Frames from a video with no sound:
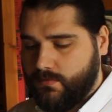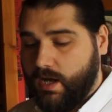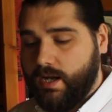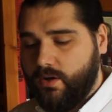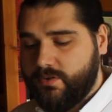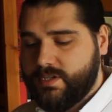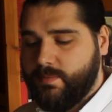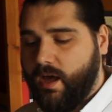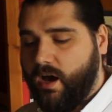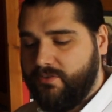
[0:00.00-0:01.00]
I looked at my
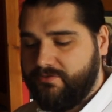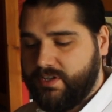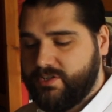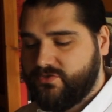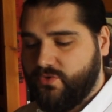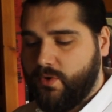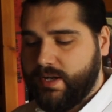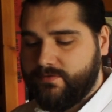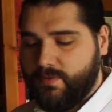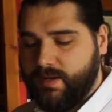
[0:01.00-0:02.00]
half-finished drawing
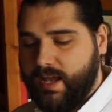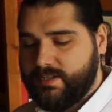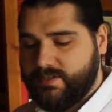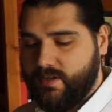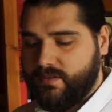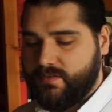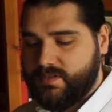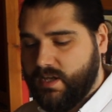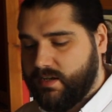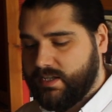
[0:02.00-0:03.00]
of the planet Earth and,
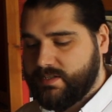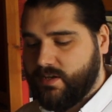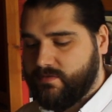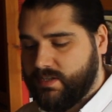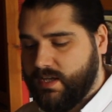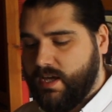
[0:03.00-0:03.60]
turning it over,